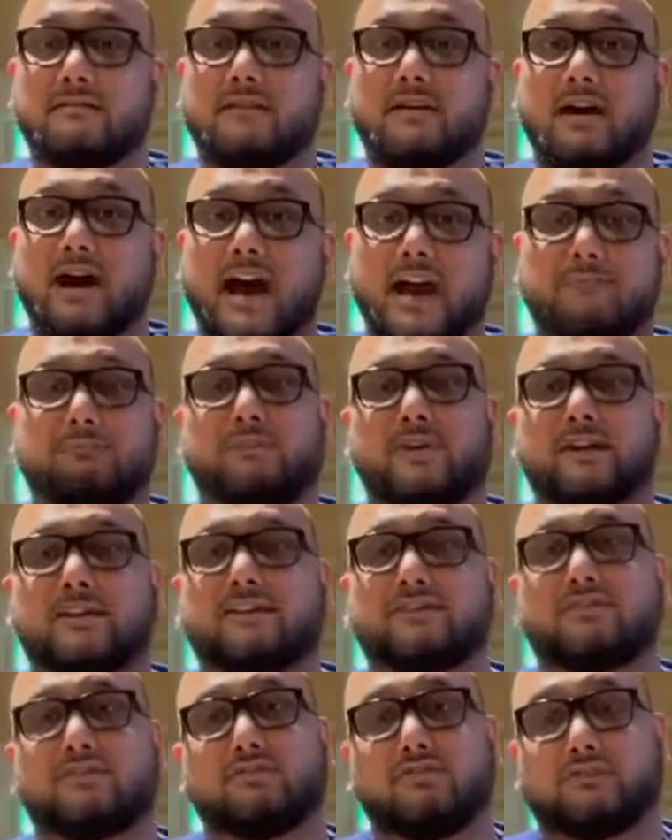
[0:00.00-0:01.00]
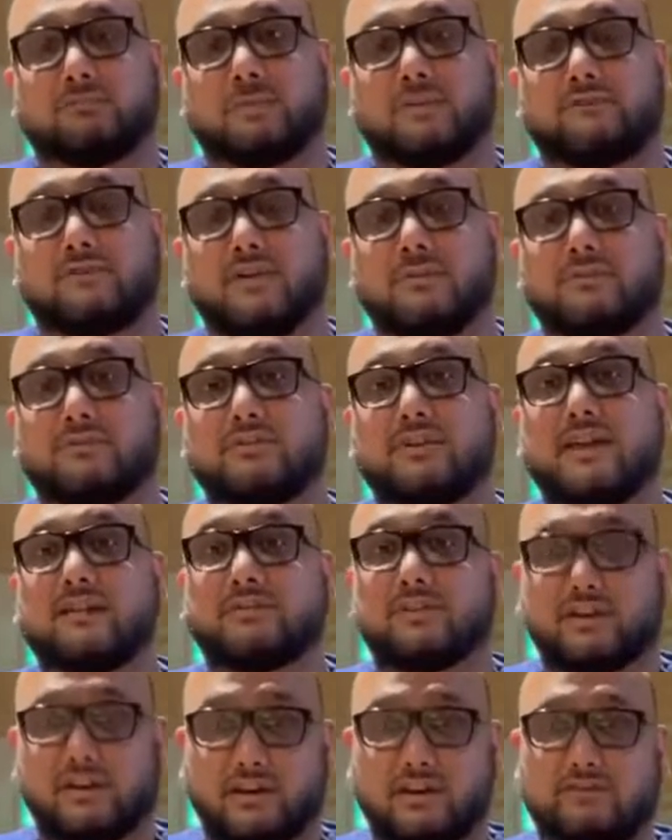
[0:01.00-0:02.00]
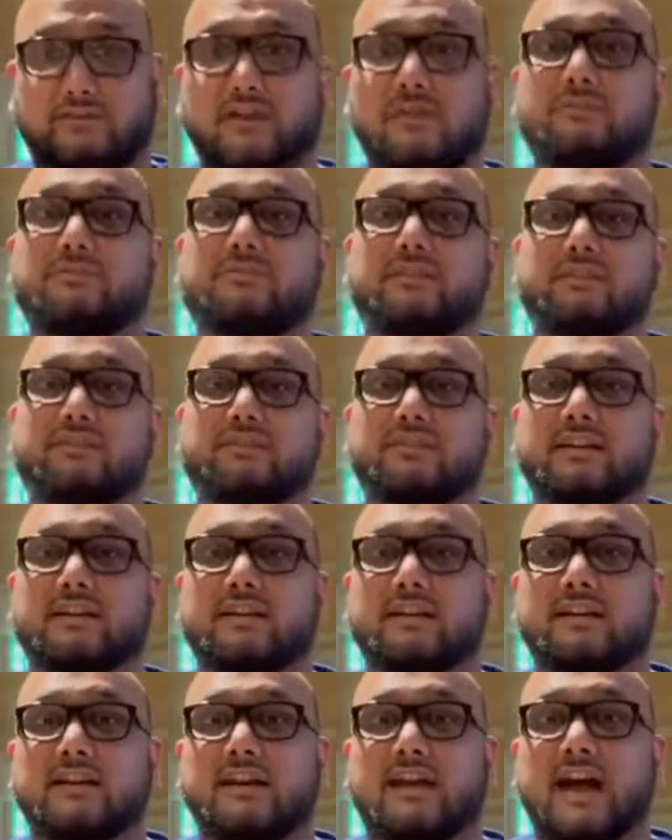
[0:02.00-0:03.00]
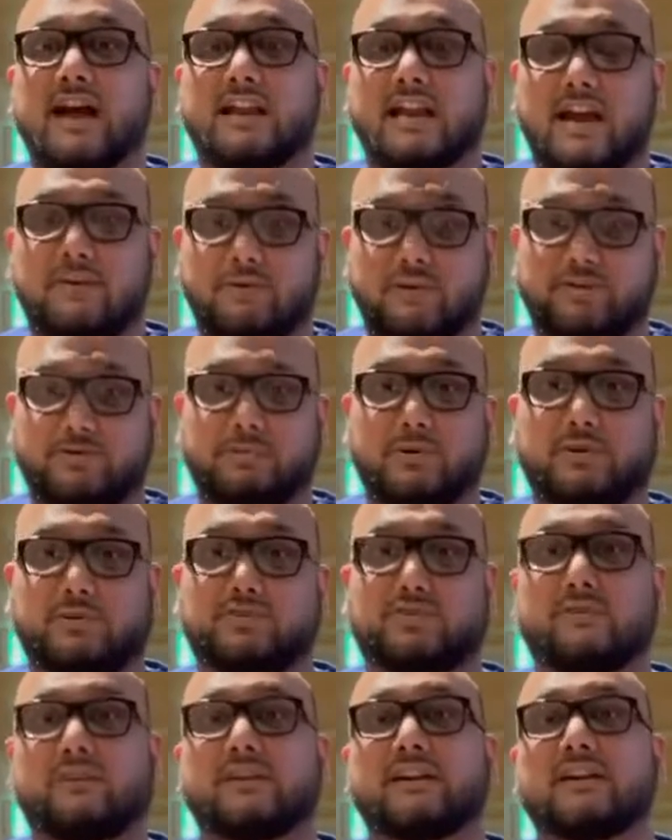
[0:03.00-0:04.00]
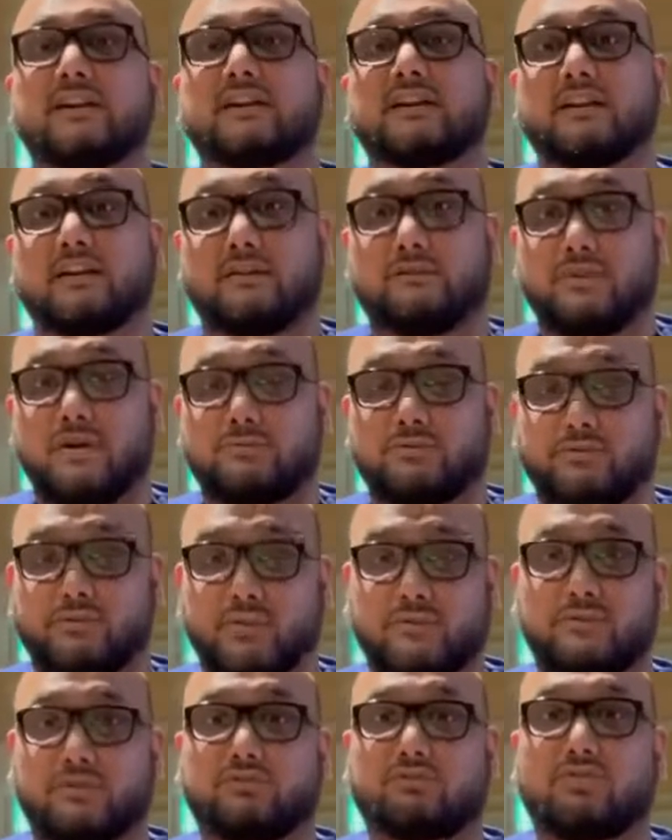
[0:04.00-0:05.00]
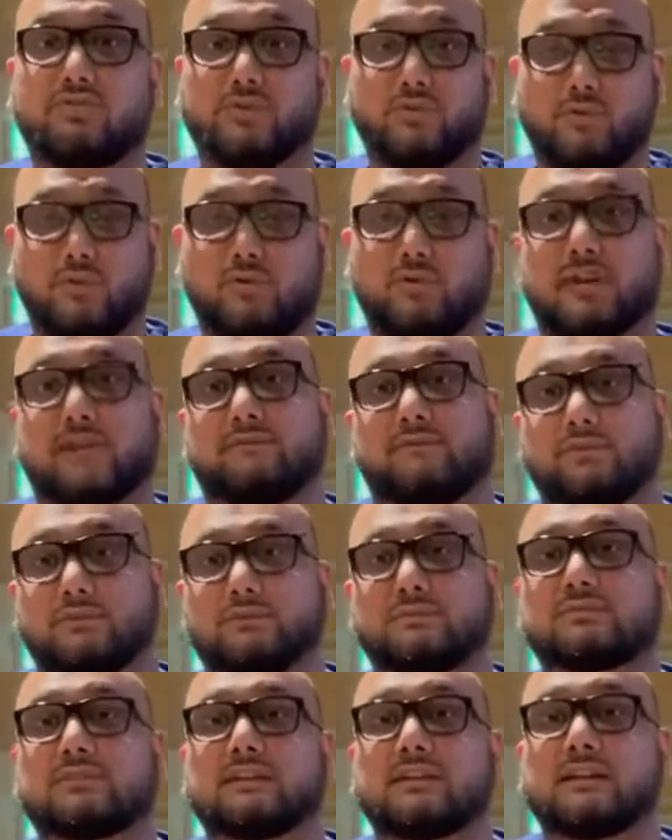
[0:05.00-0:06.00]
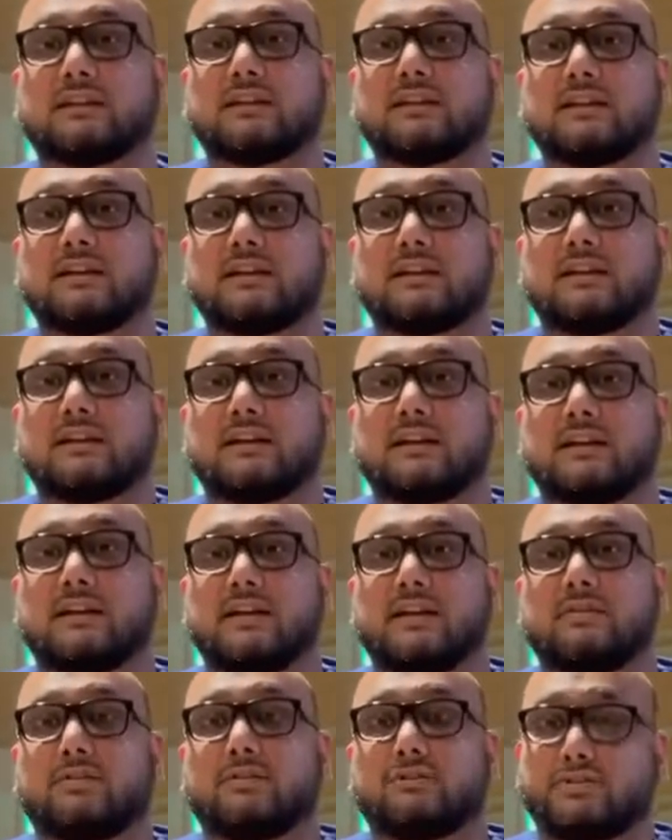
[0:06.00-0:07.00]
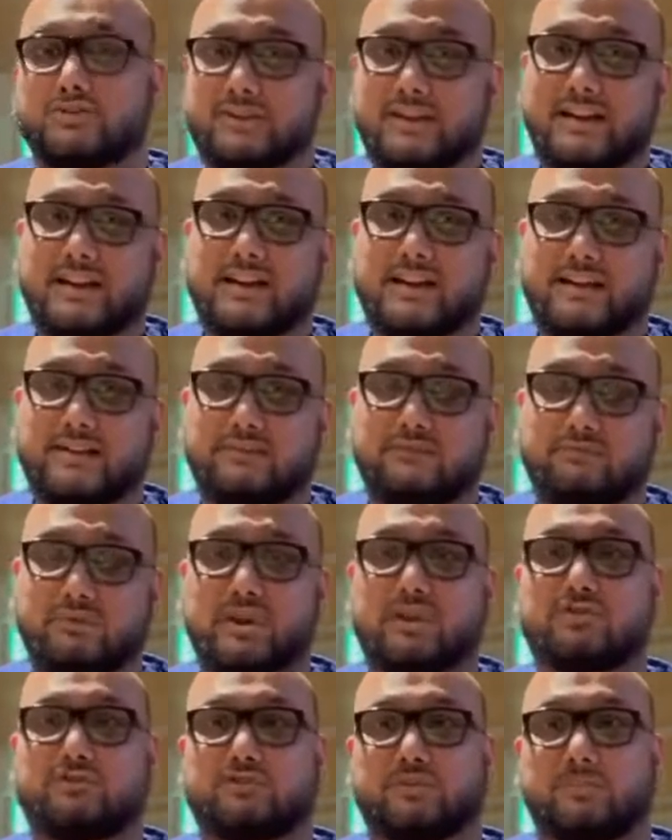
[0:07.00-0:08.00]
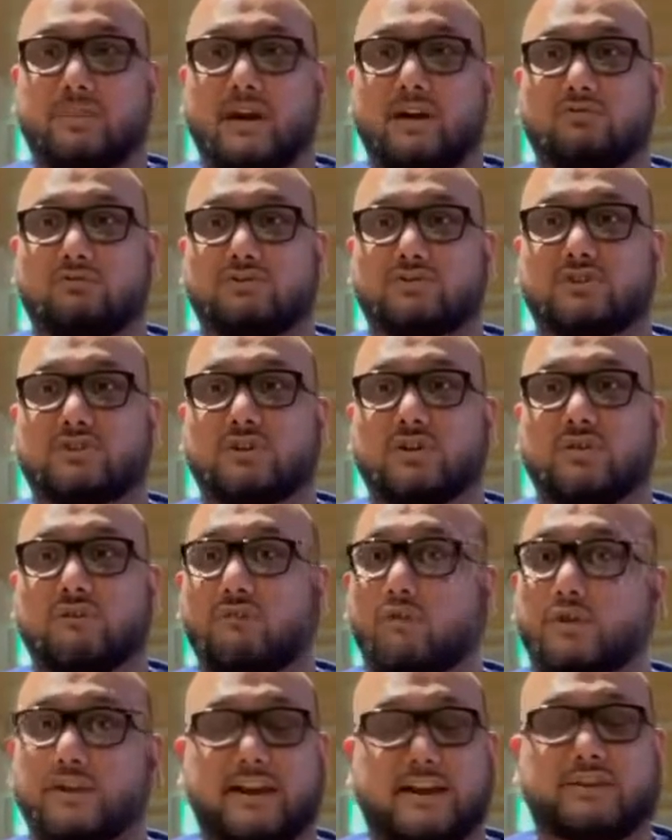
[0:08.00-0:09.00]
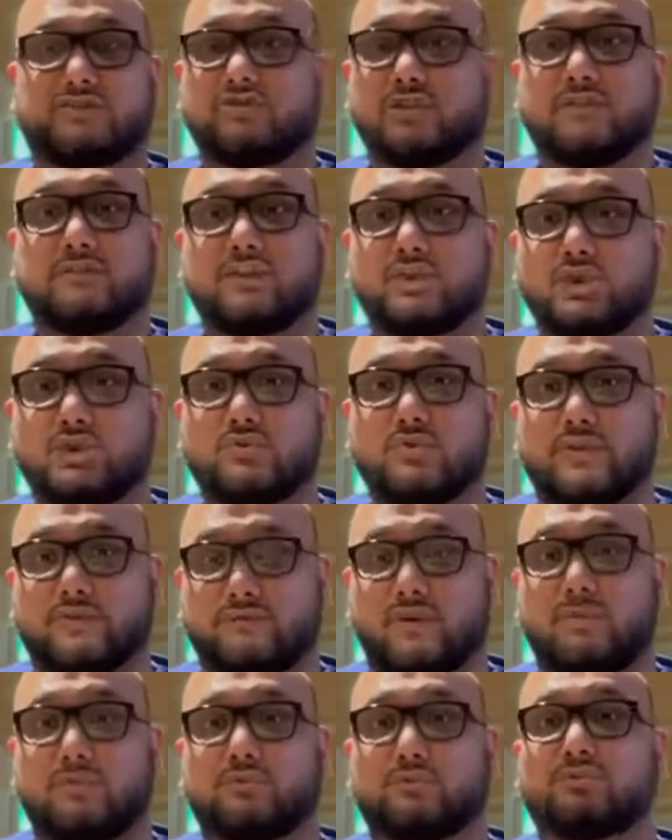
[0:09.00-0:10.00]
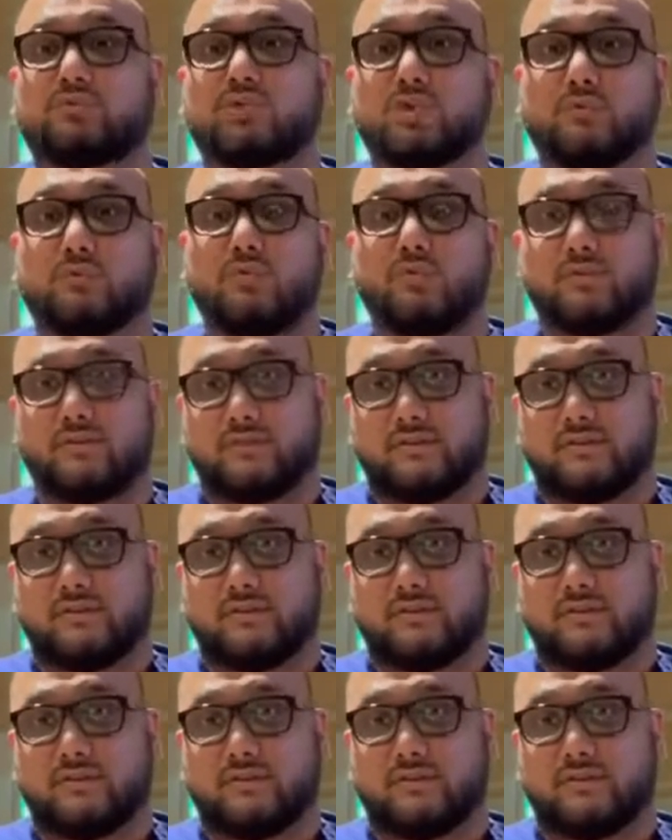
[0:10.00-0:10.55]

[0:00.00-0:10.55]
I practice in hospital pharmacy as a clinical pharmacist and I have experience of leading clinical pharmacy service on the ward level. So today's video is about what actually we do as pharmacists on the wards.